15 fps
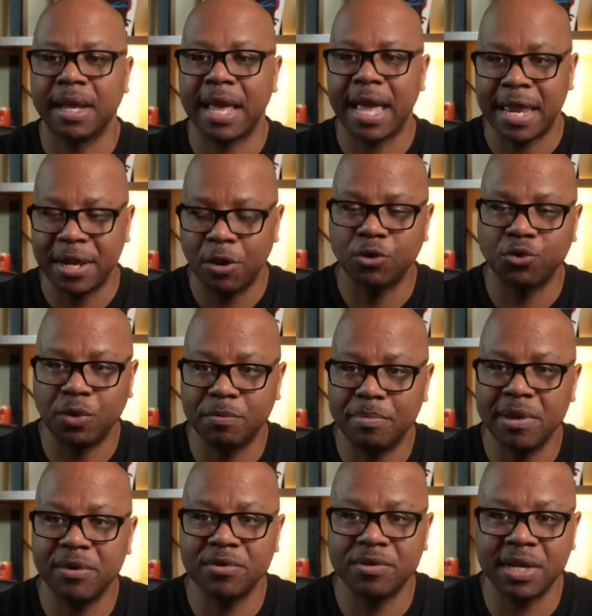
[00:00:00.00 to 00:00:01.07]
And notice what
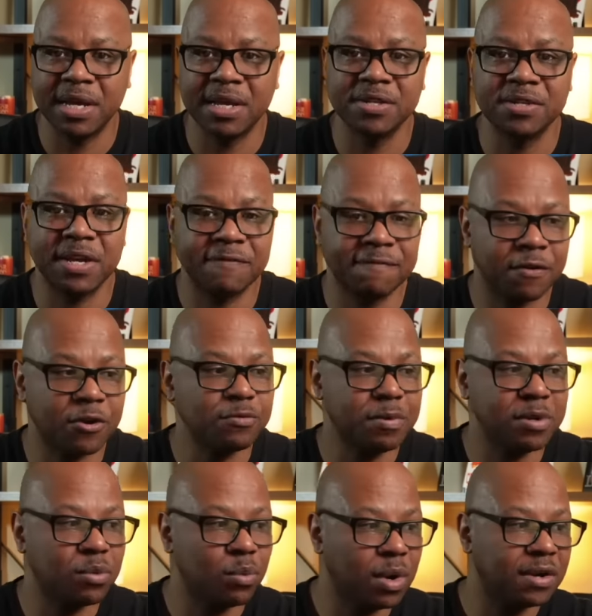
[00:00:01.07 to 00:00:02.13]
Peter says in 1
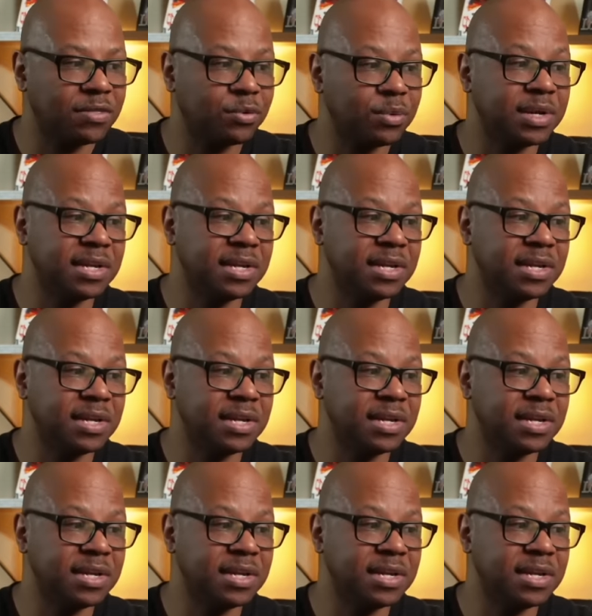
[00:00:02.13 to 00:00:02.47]
Peter 1 3.